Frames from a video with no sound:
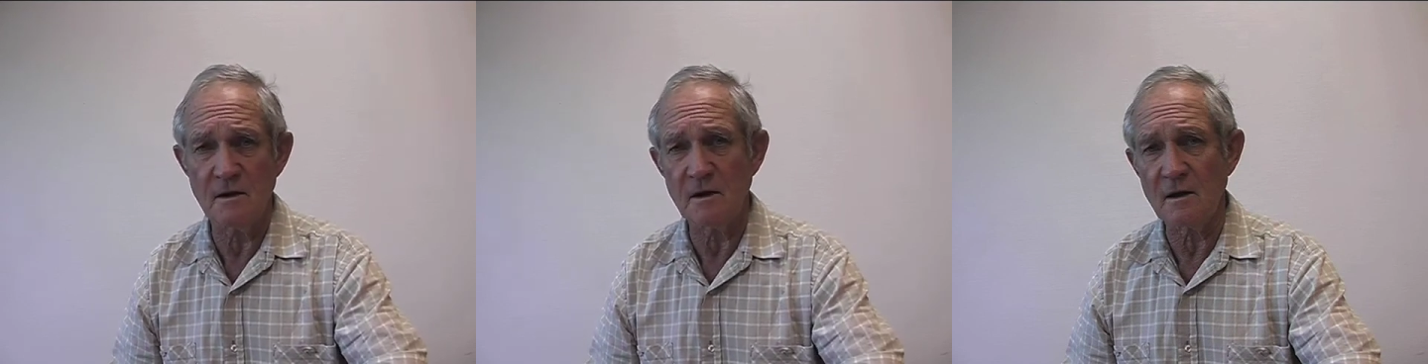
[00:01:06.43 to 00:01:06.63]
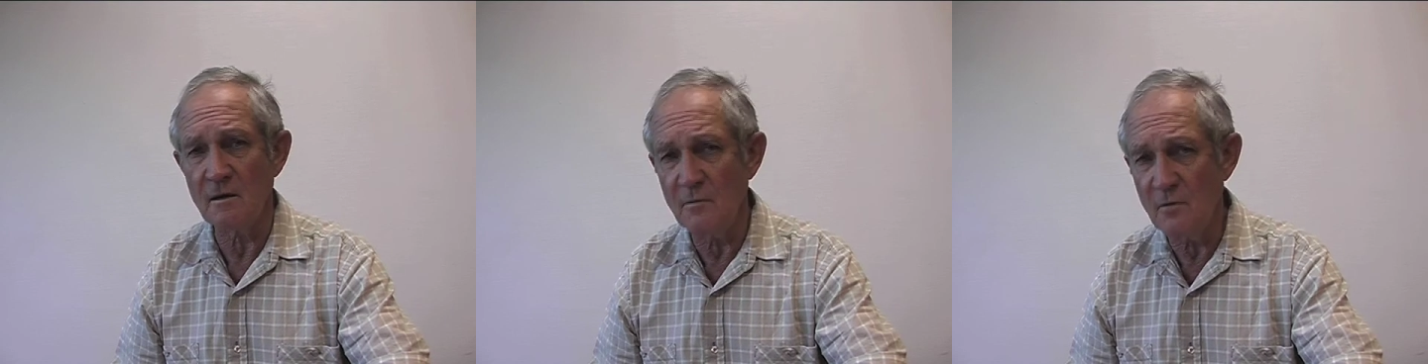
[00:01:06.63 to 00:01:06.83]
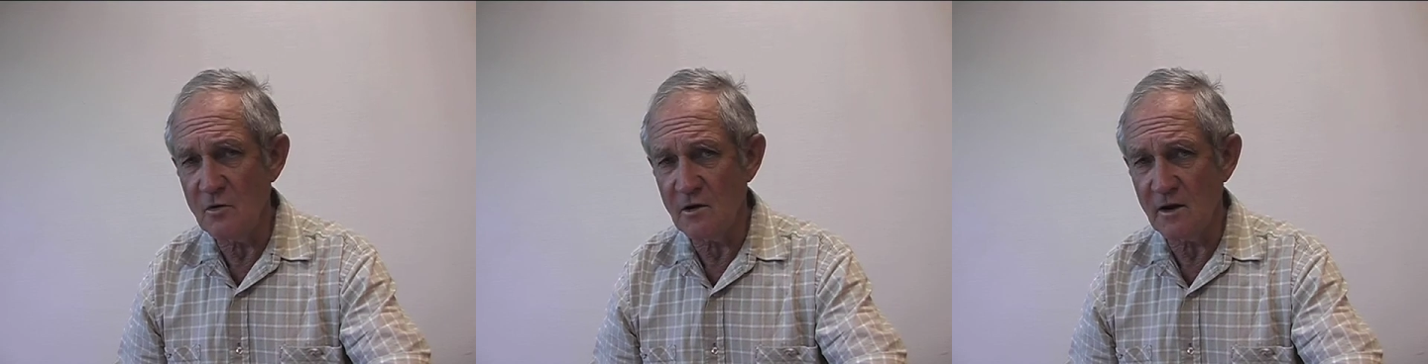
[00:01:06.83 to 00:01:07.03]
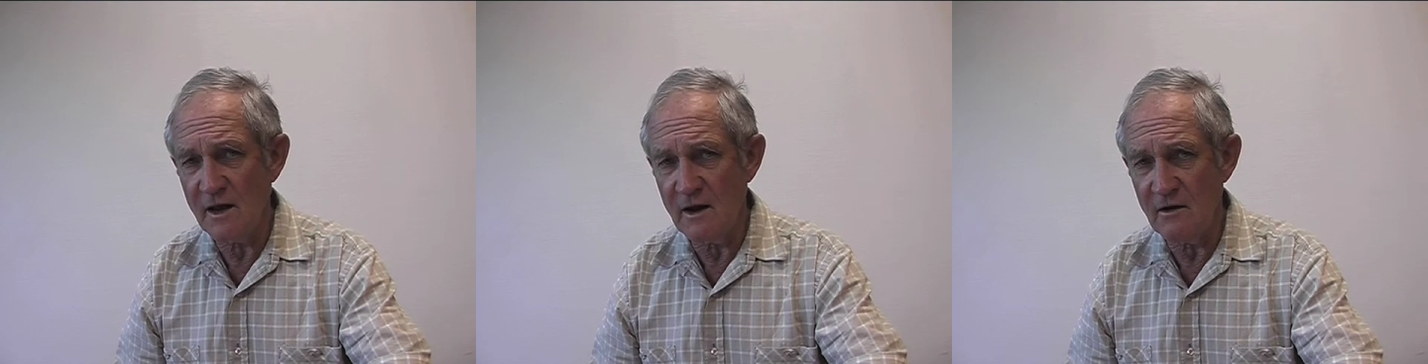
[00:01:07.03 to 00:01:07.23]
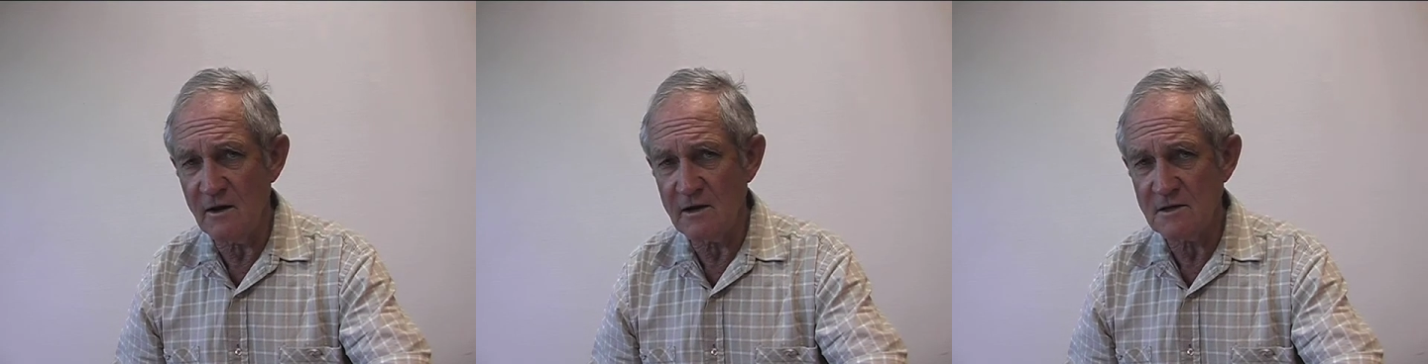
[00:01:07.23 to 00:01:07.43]
communal
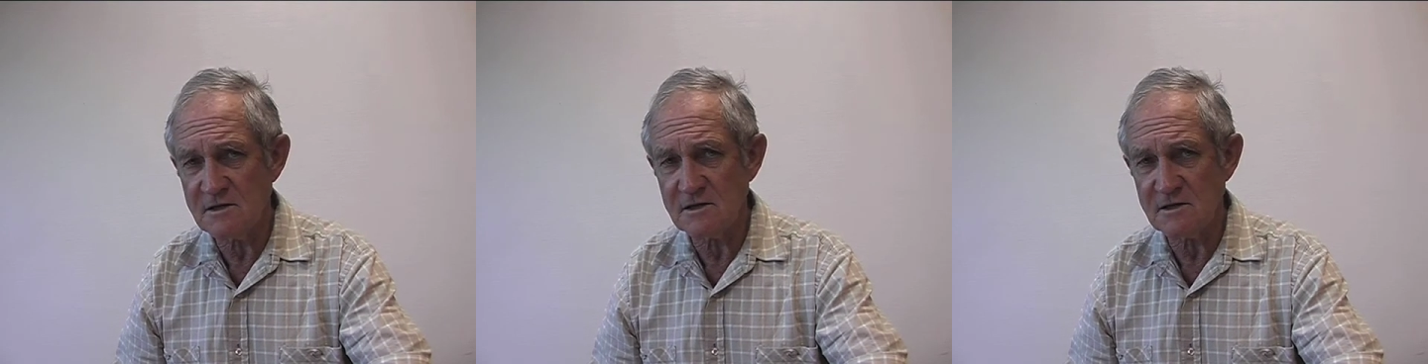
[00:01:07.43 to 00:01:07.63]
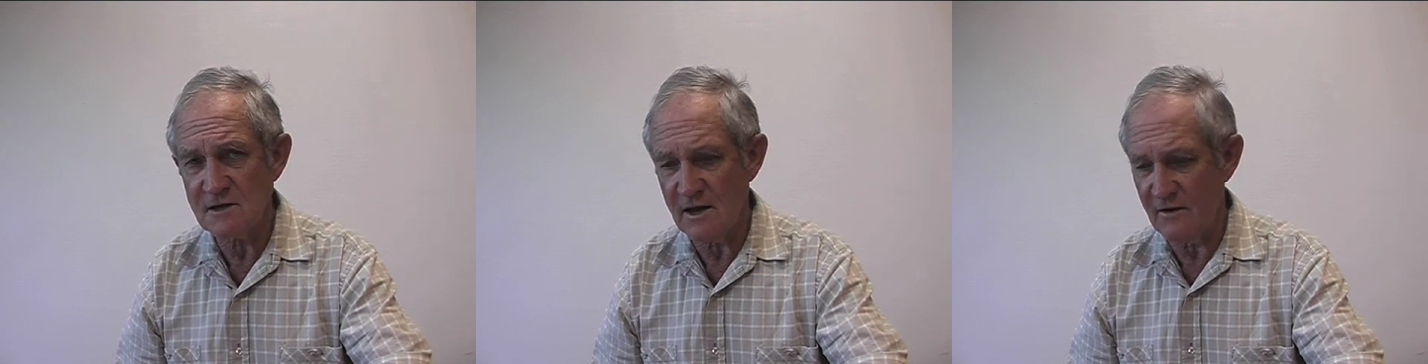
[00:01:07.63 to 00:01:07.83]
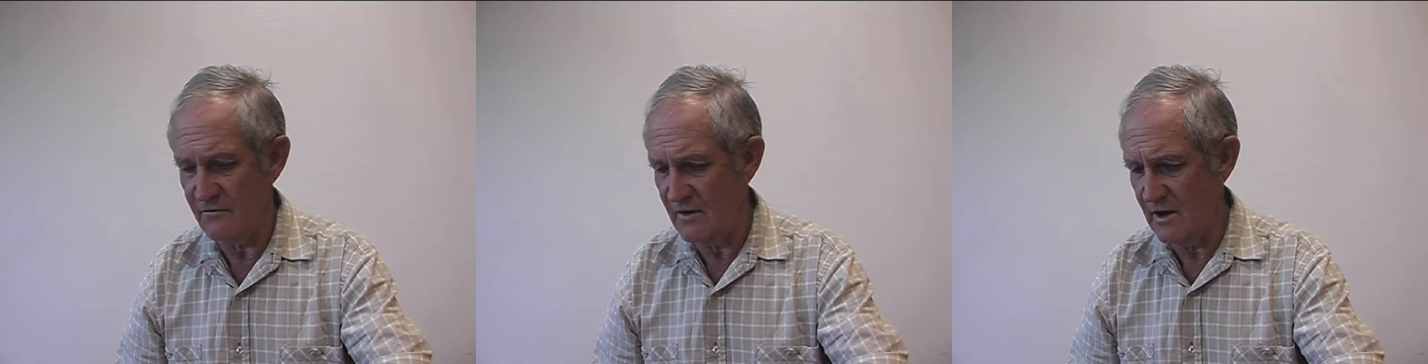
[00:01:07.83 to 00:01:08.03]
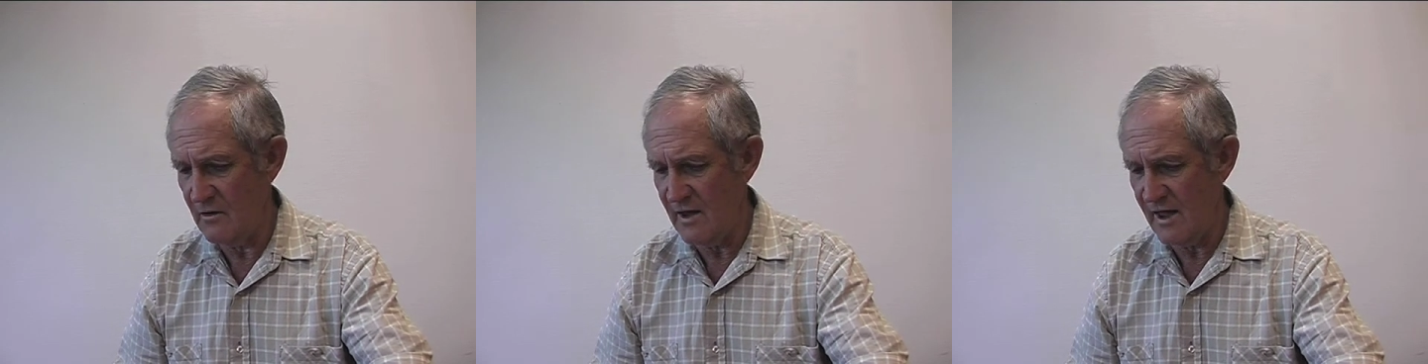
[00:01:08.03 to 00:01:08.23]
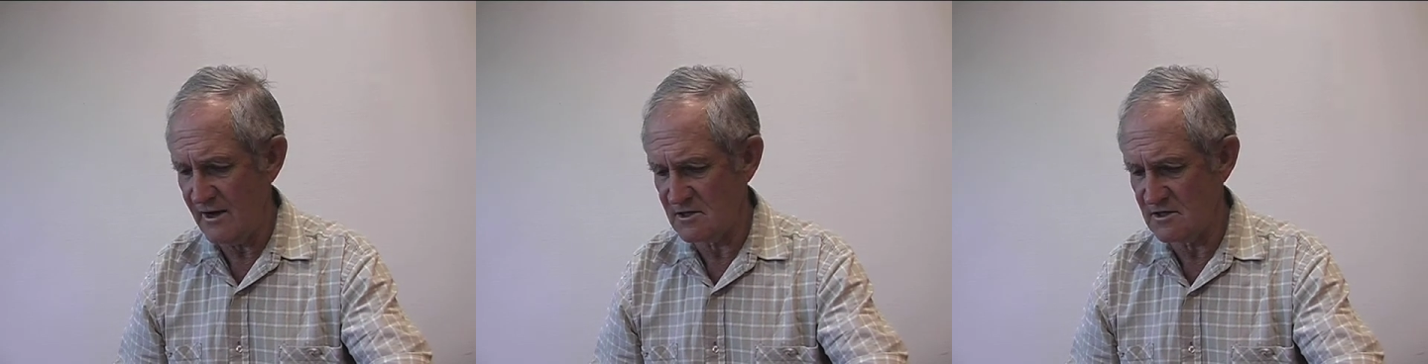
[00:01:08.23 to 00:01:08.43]
areas have no
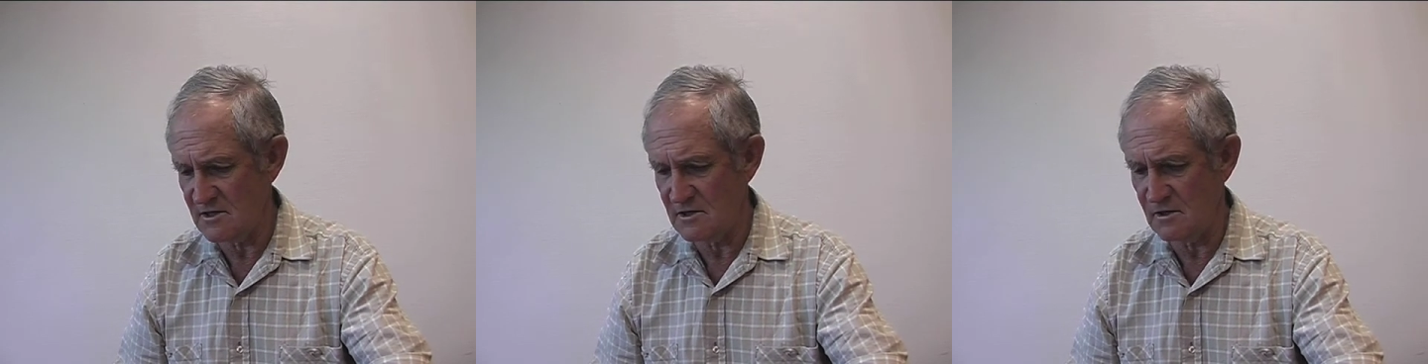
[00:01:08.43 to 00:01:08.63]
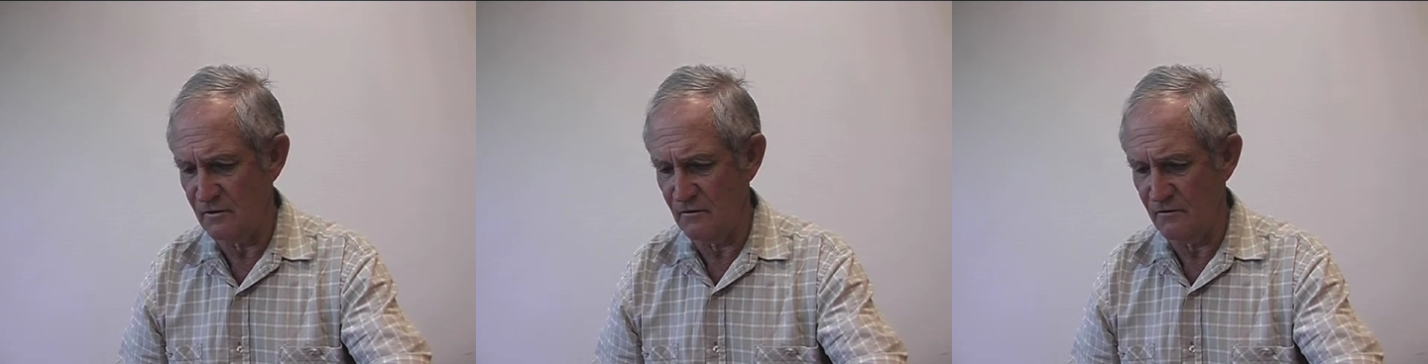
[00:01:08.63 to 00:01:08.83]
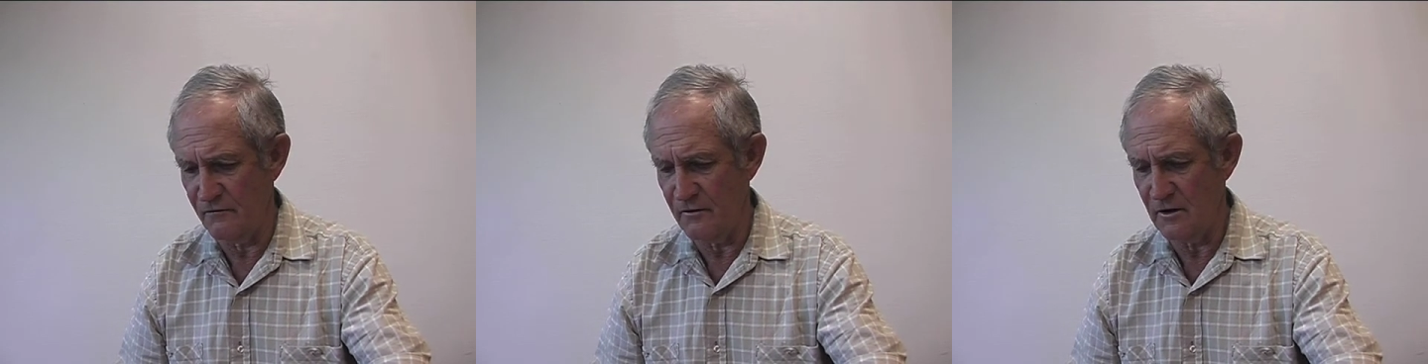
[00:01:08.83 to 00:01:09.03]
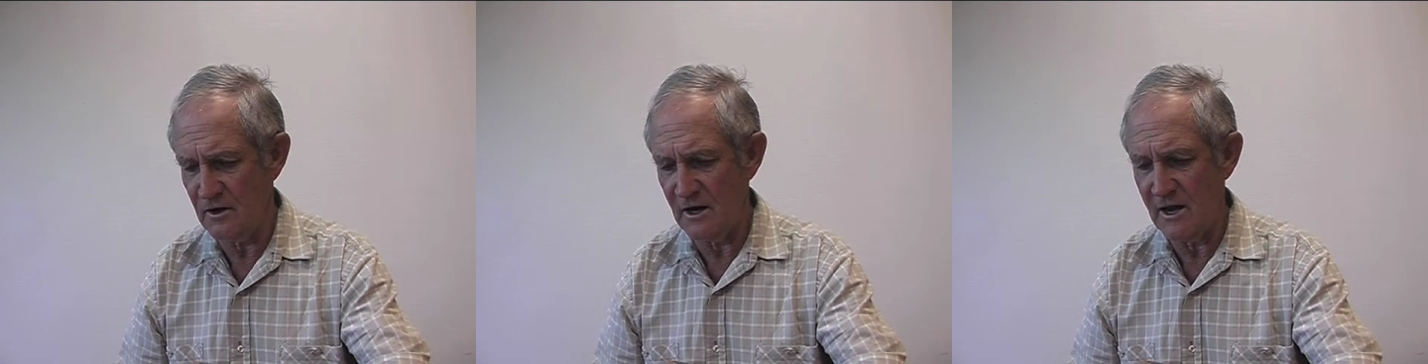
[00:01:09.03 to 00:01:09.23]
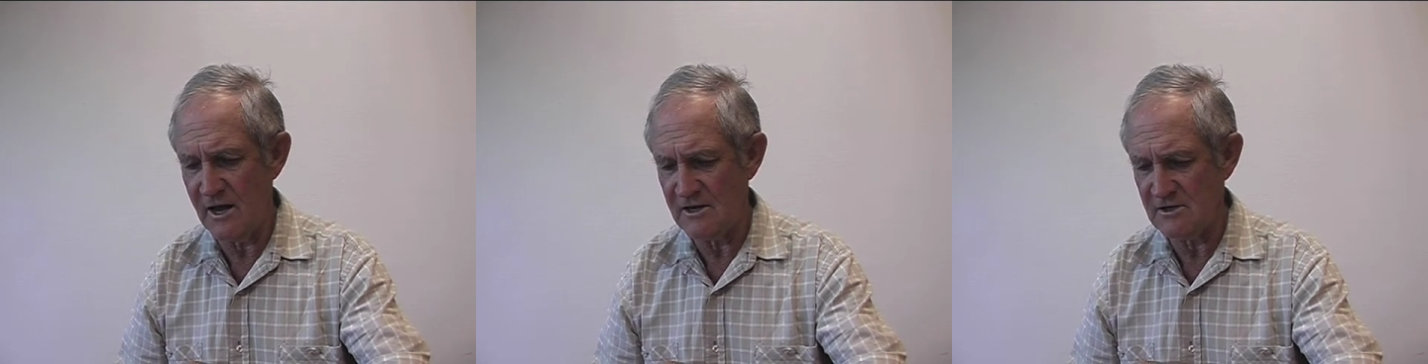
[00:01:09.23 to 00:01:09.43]
access to
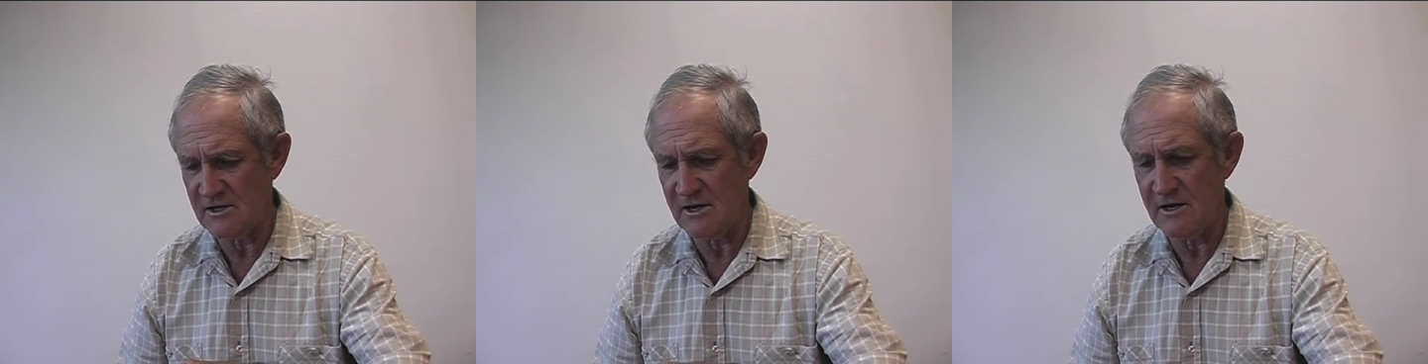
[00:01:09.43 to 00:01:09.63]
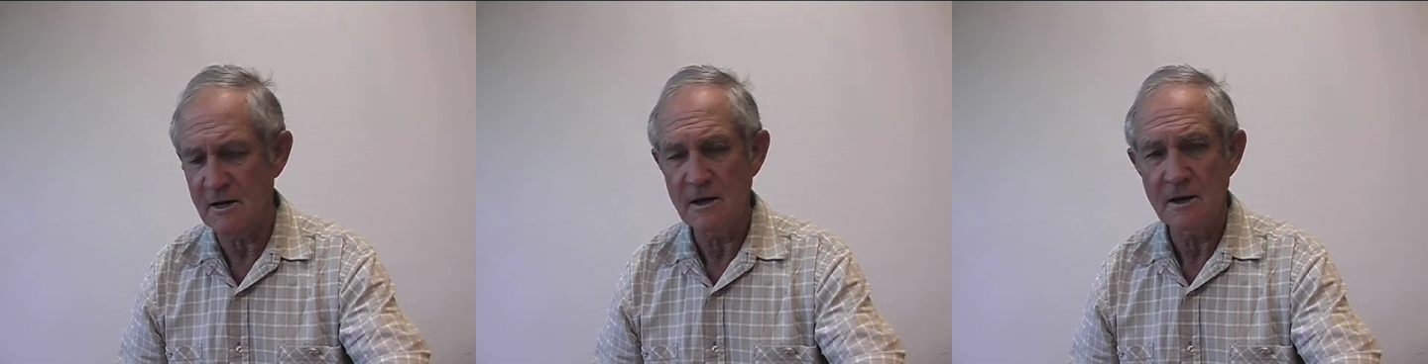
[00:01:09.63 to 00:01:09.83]
fertilizer,